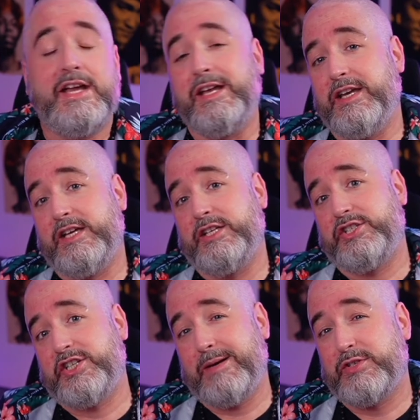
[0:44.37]
in It
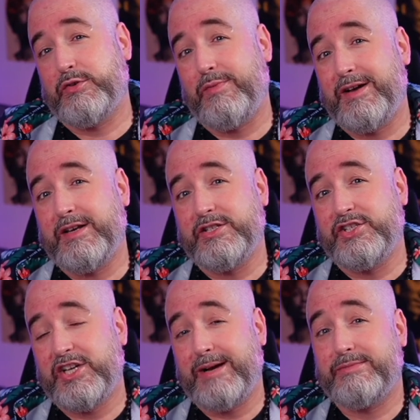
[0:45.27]
Chapter 1 and
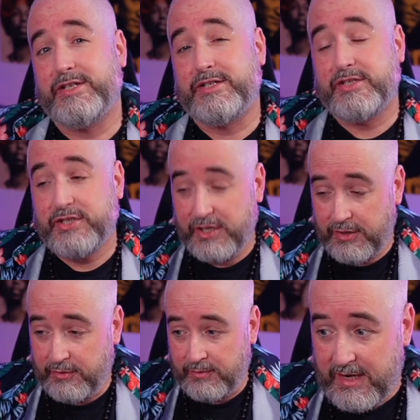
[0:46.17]
Chapter 2.